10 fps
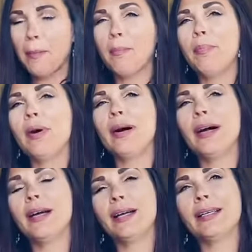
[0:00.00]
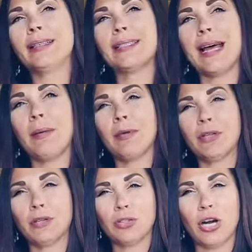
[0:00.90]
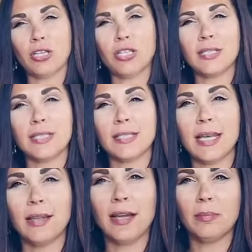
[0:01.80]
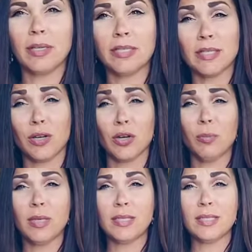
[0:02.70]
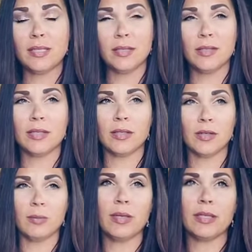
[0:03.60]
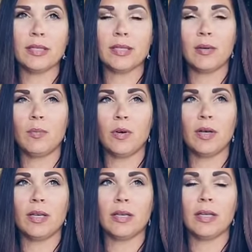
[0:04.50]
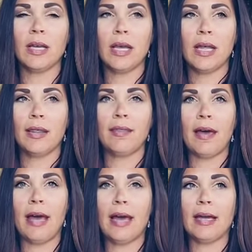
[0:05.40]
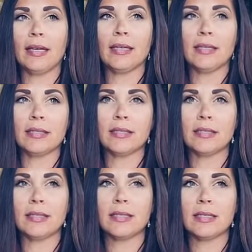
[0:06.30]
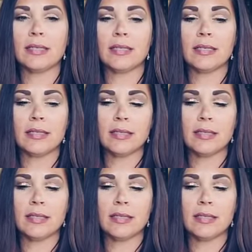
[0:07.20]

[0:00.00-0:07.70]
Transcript: But I'm a little cautious to say that because the Hermit is here, and the Hermit is someone that is,